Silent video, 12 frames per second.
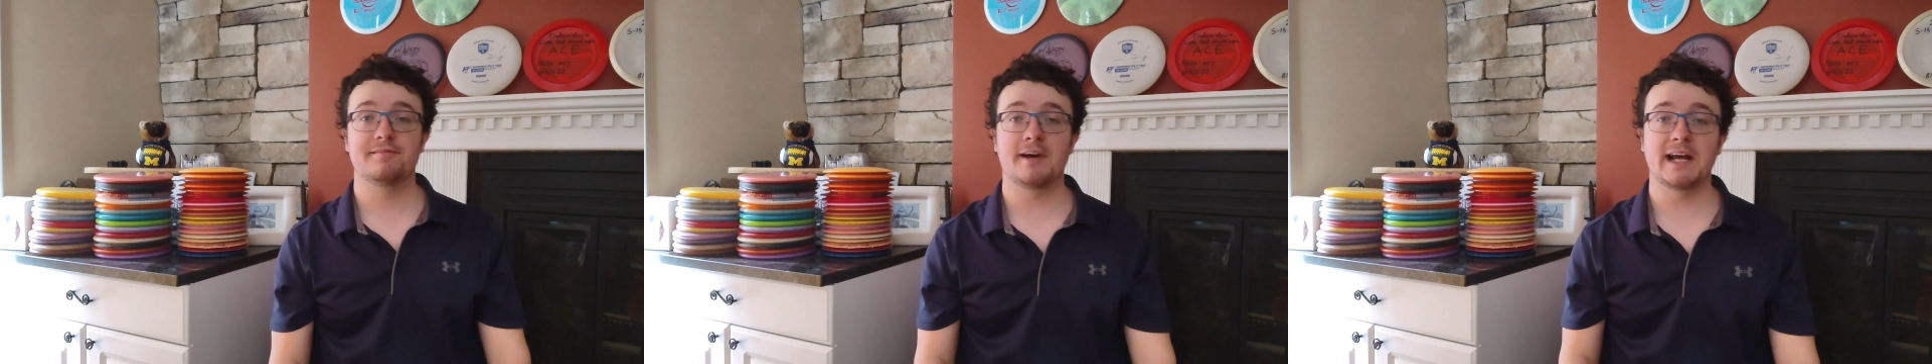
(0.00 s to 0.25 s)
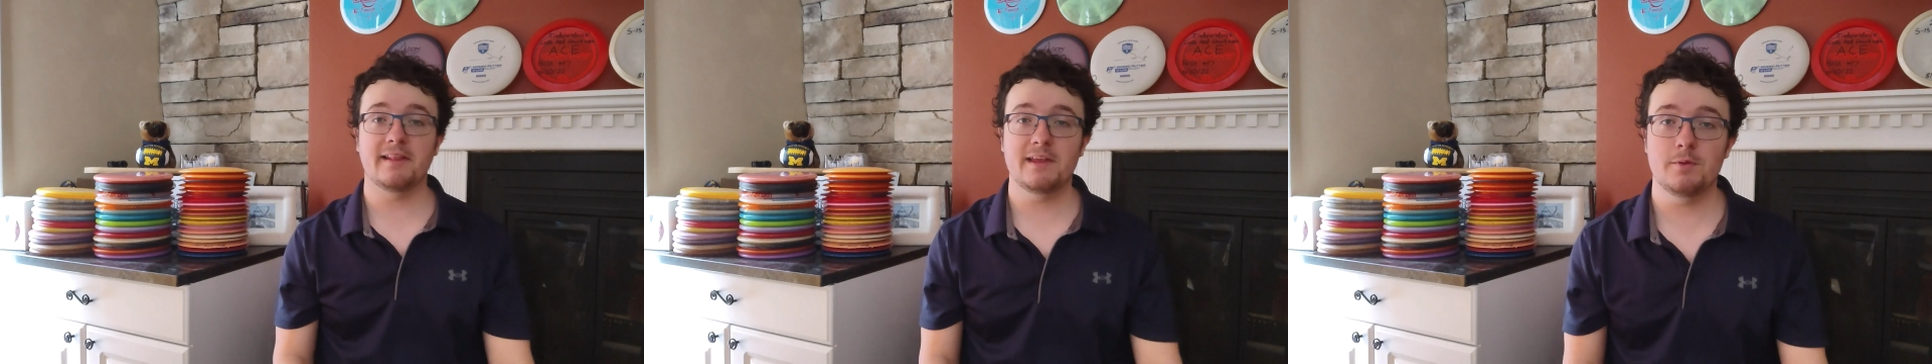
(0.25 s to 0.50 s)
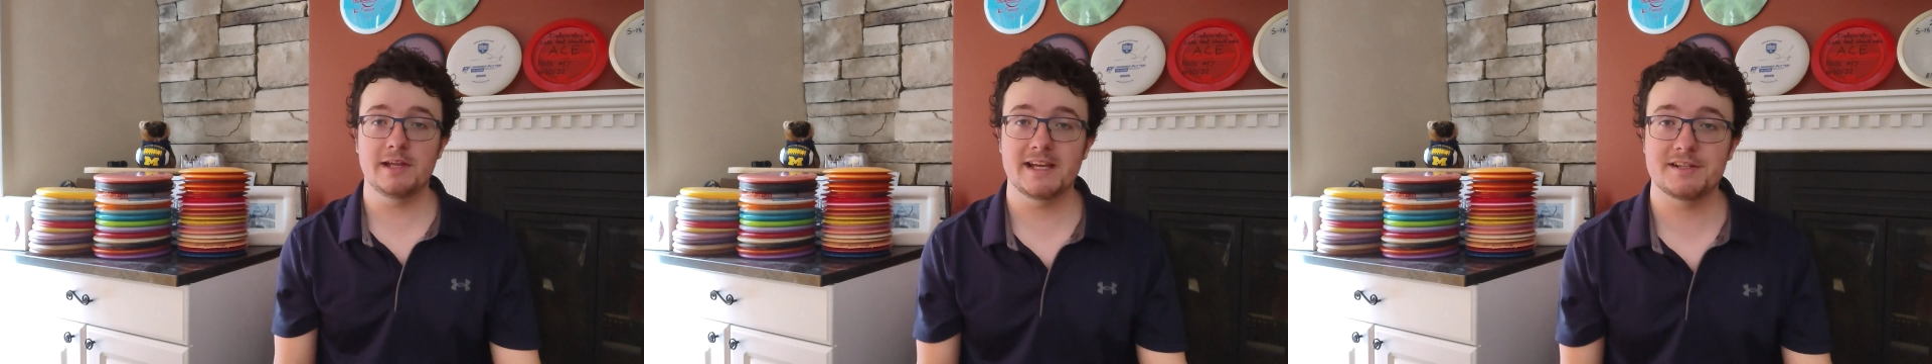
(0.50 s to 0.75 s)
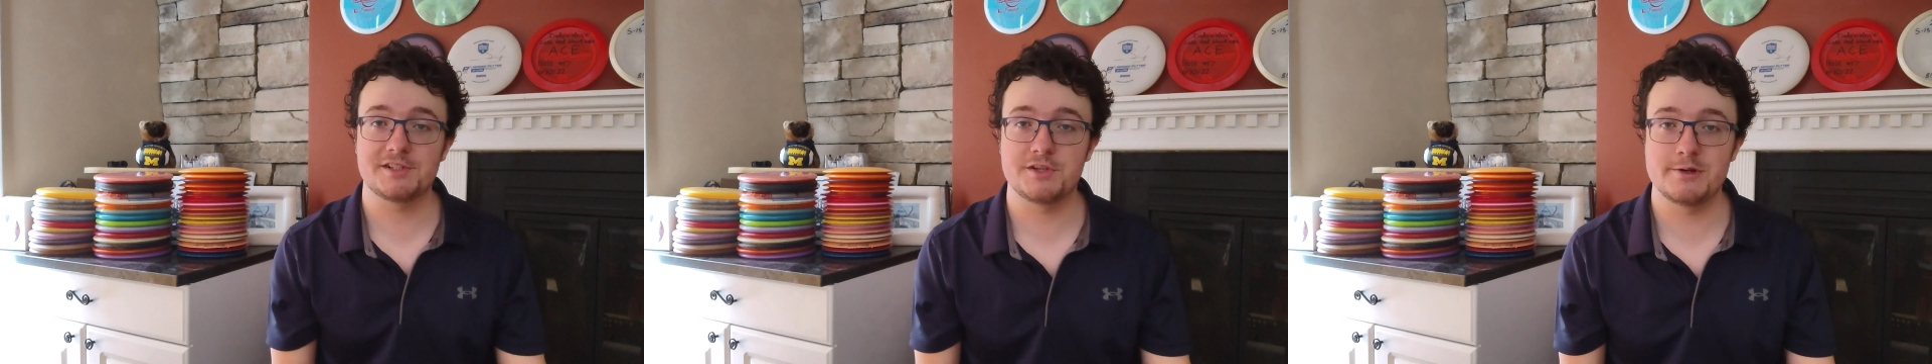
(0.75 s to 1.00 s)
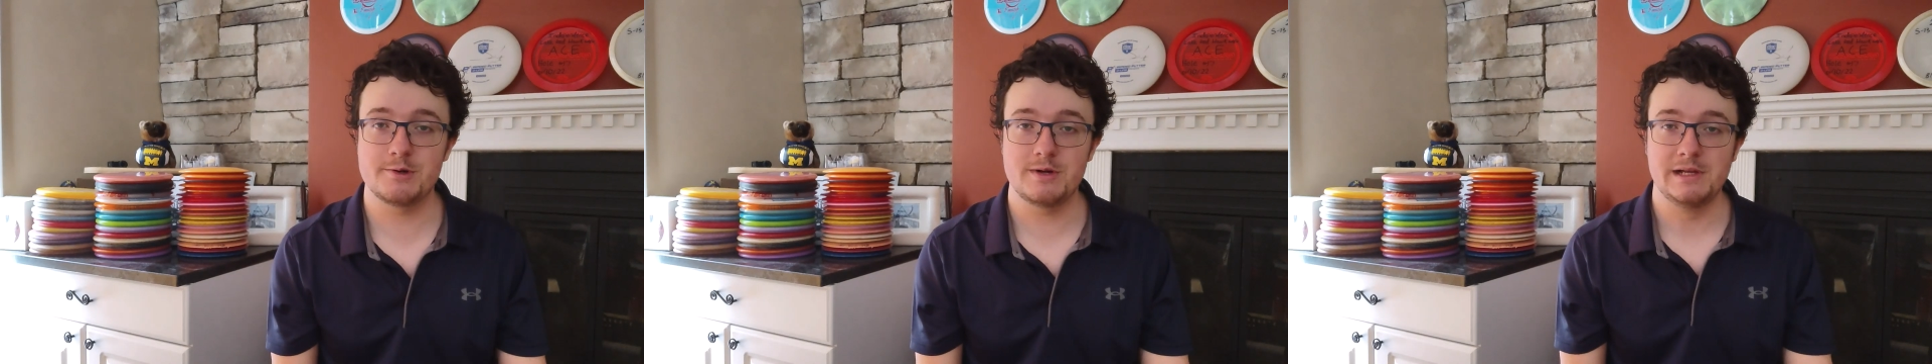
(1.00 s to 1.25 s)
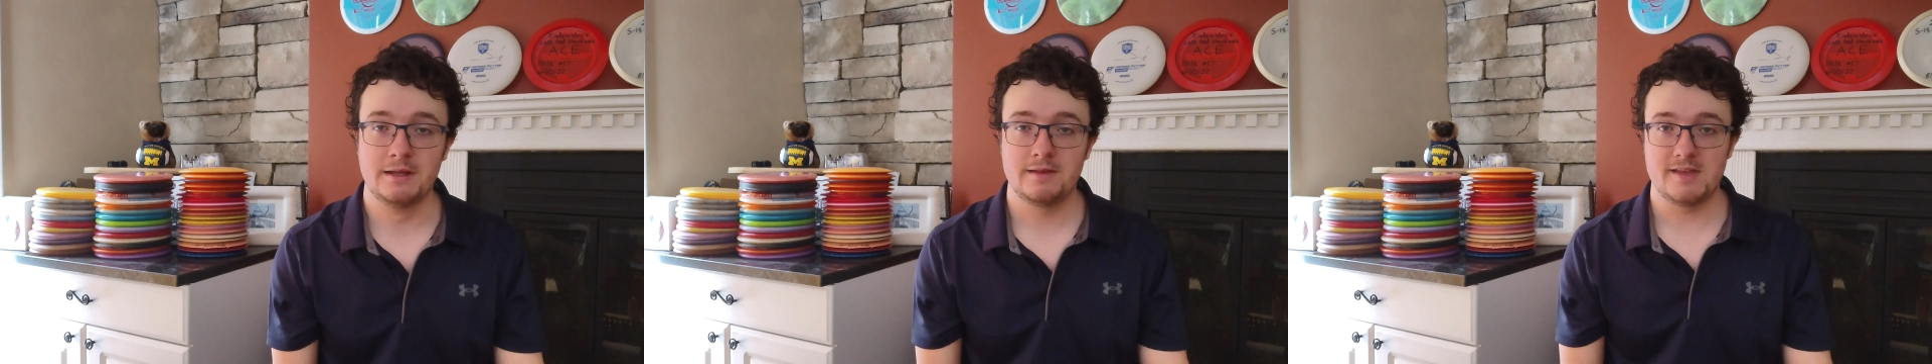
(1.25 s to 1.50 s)
And finally, we get to
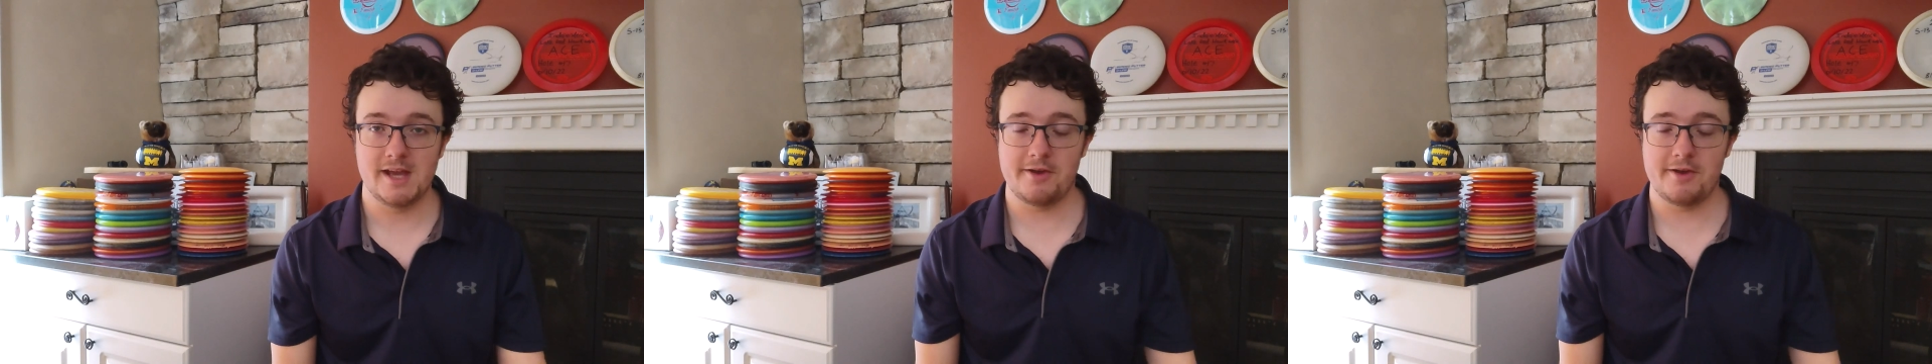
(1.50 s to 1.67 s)
the